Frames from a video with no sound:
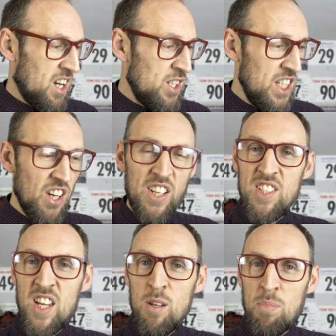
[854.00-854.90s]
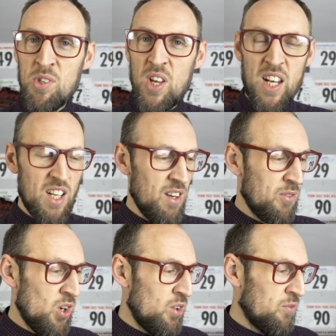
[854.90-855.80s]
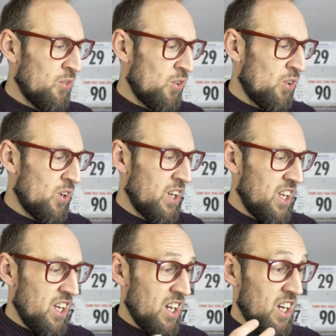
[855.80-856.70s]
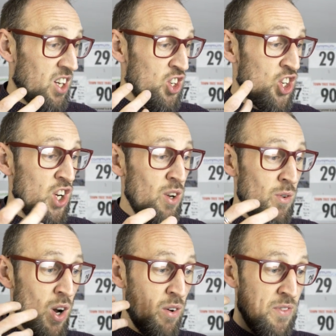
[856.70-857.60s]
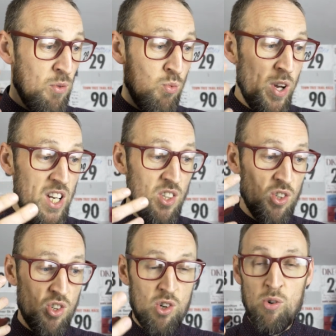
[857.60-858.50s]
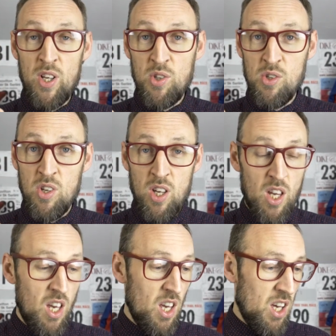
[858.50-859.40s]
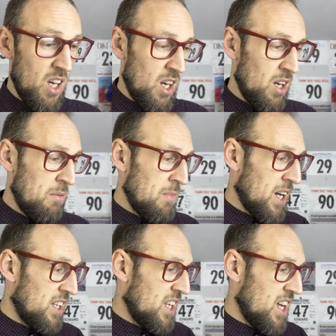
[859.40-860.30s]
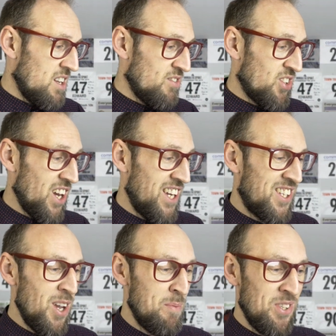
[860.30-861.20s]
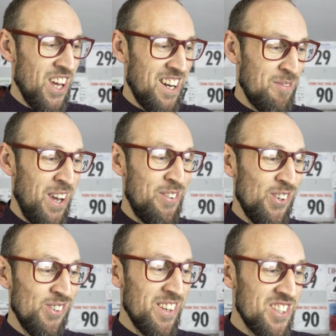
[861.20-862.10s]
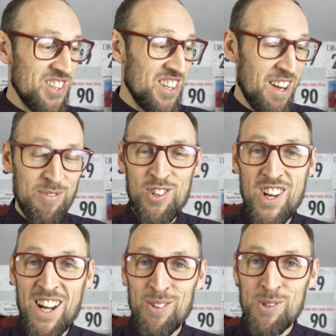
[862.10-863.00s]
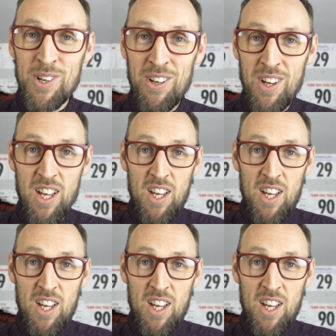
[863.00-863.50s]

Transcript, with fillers: Only 19% have gone for shoe of the winner's choice. And then 32% of people just love the channel. So